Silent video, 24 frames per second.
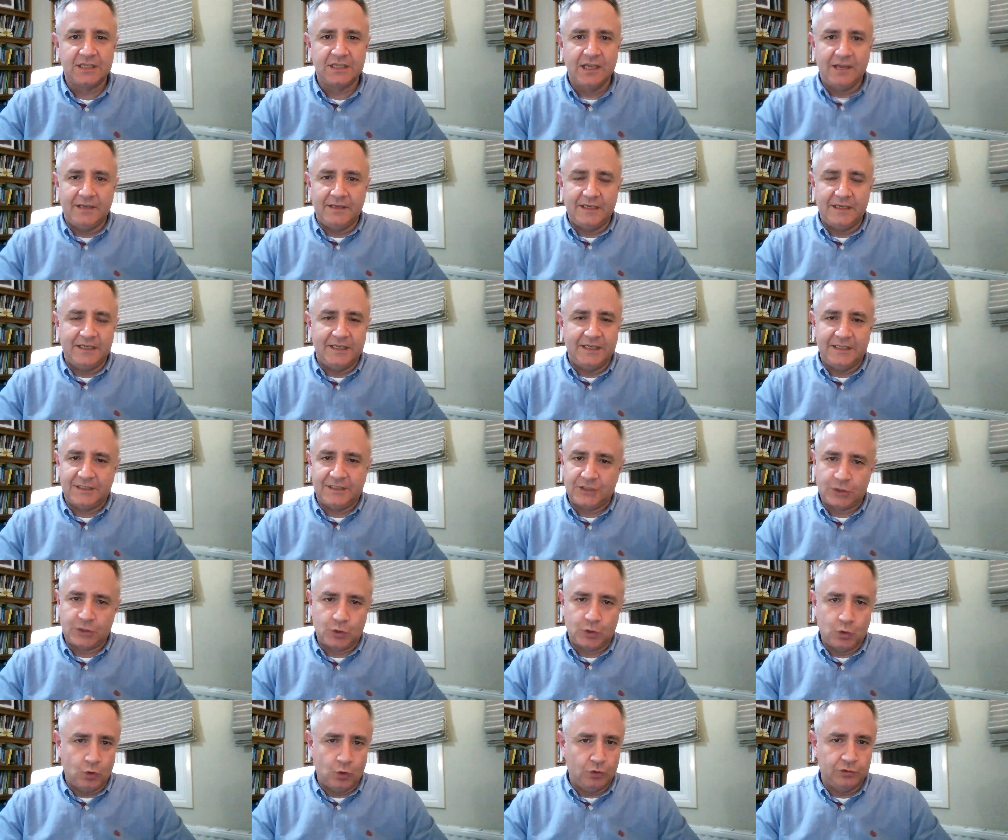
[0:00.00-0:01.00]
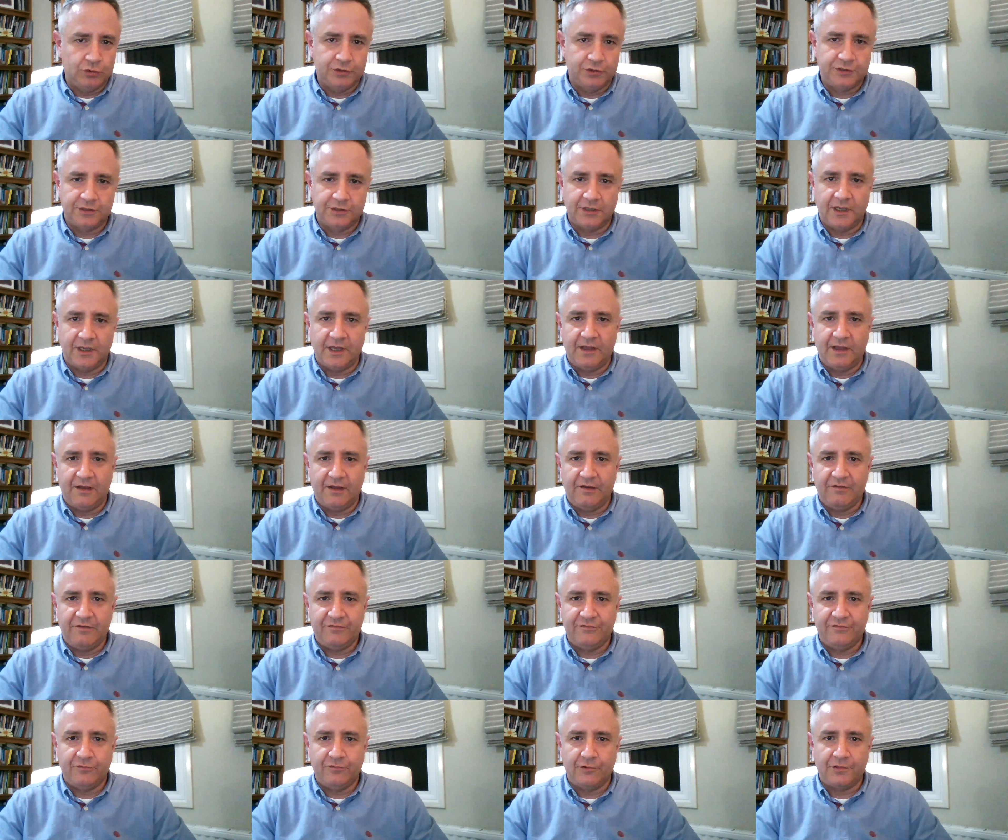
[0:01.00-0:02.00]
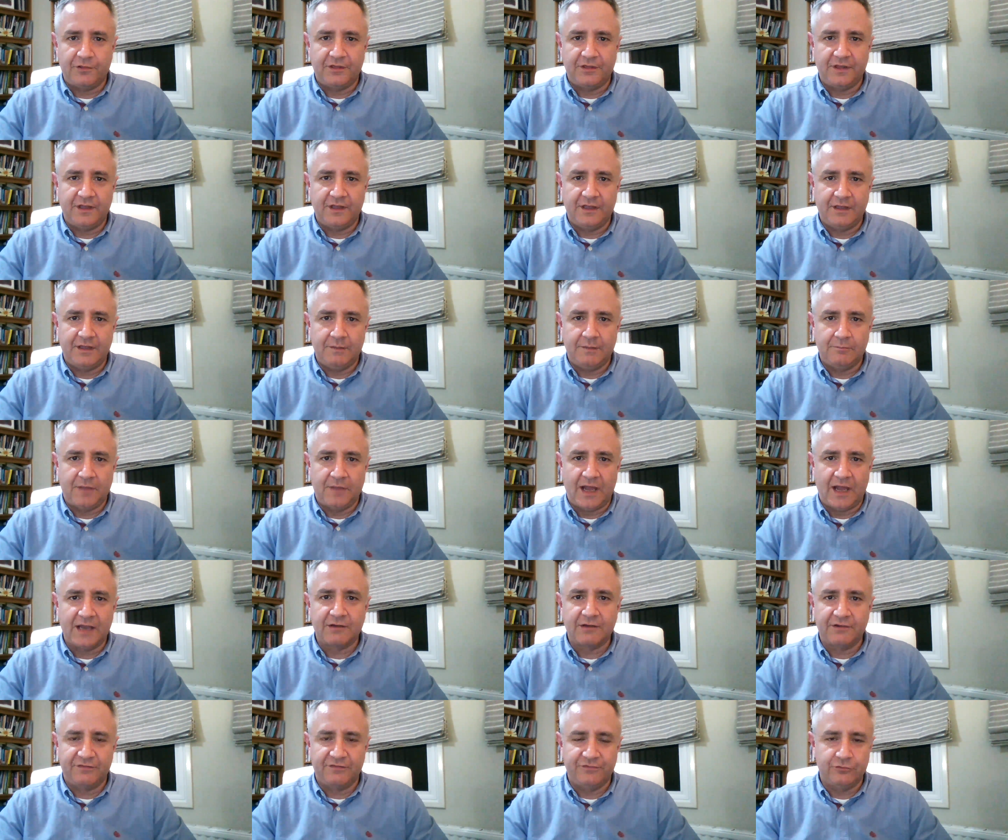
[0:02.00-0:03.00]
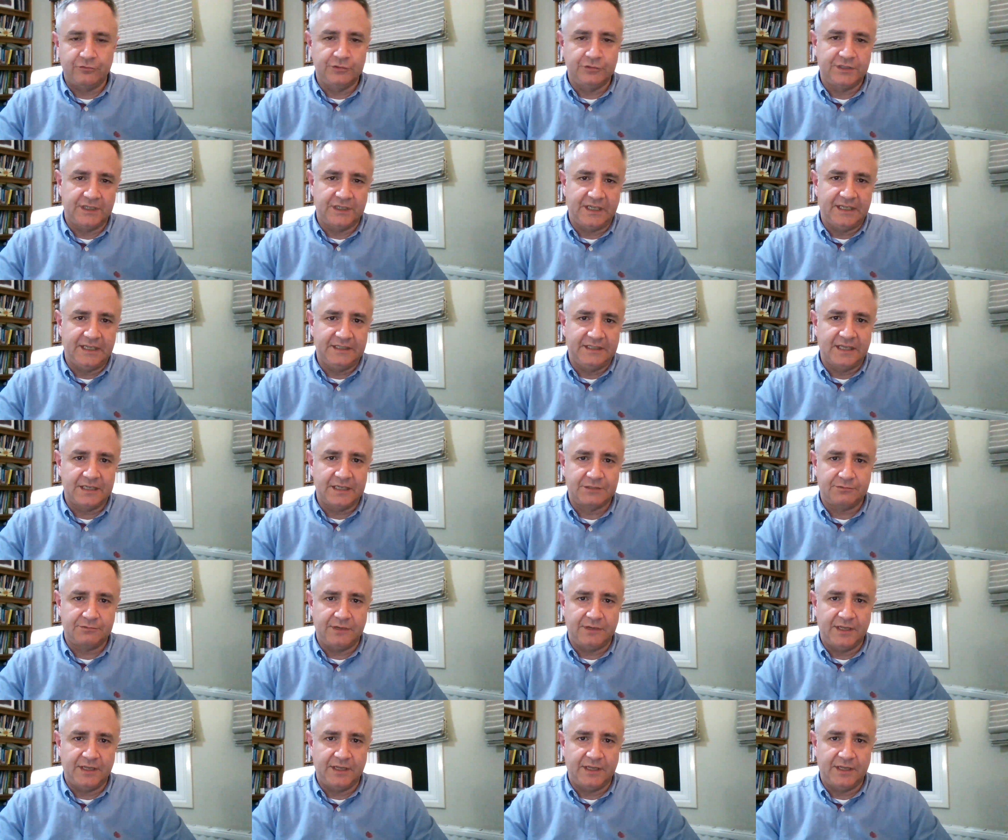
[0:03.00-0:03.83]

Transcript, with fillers: it's good uh, for the agri-food industry.